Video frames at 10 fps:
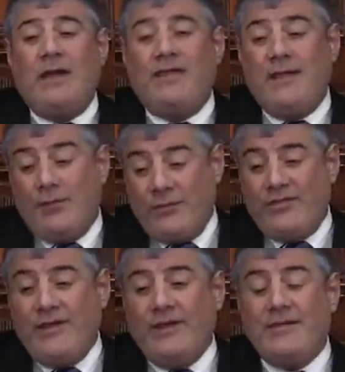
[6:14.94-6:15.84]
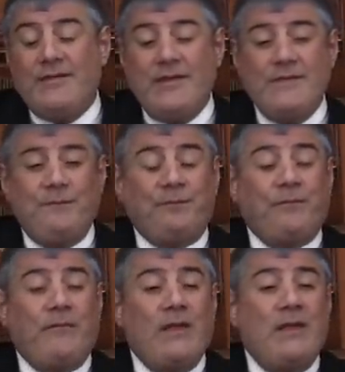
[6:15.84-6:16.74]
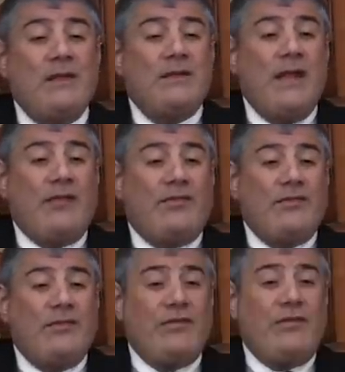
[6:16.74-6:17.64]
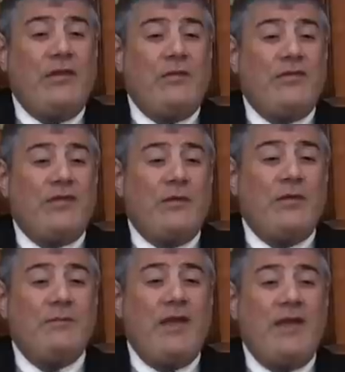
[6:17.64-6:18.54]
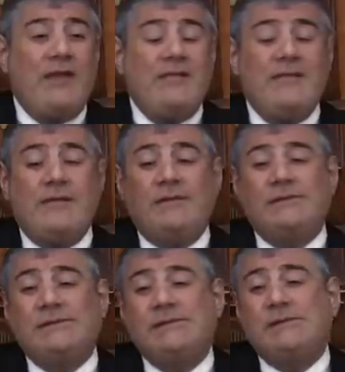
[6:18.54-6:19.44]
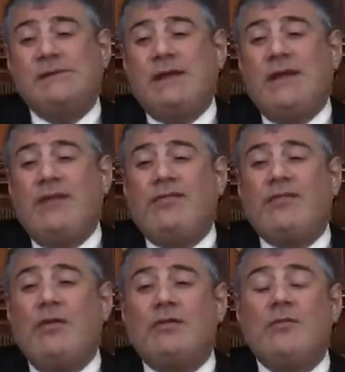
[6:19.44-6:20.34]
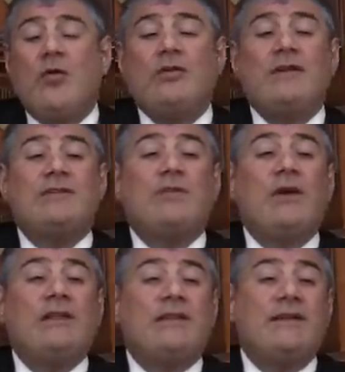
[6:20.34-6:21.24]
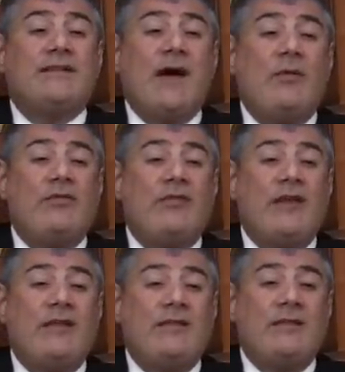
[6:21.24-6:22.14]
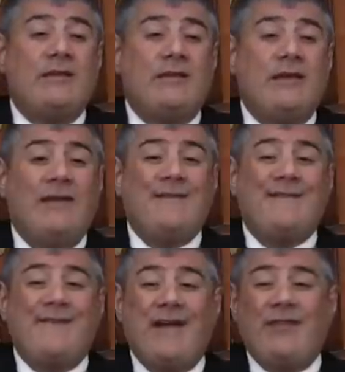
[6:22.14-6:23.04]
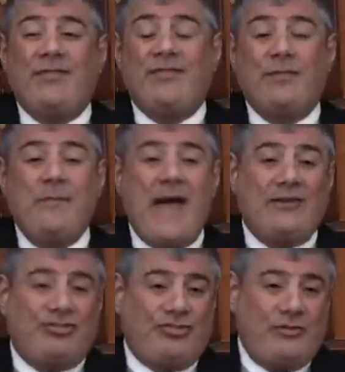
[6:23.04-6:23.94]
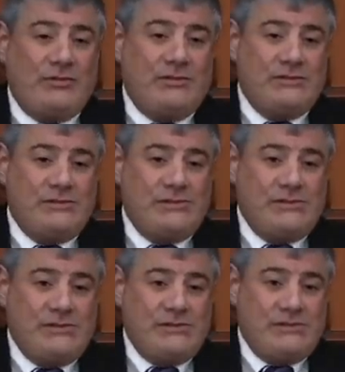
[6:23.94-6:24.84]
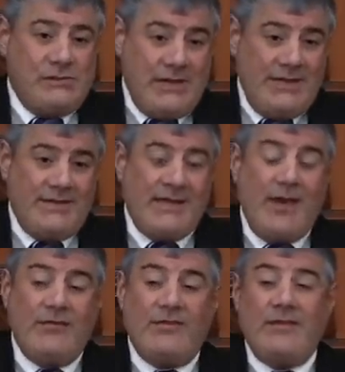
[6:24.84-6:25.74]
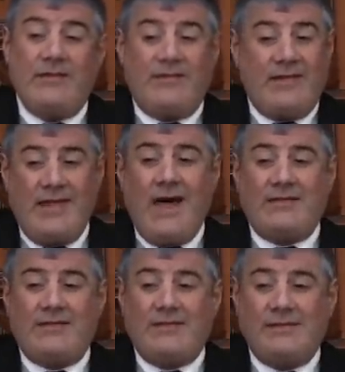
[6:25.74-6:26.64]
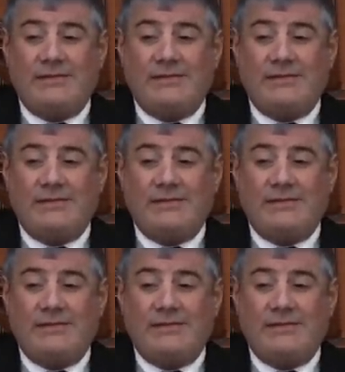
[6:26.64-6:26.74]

I think it was here even, thanks to the series that we made, he sold more than twenty thousand in first batch. twenty thousand, it's a lot.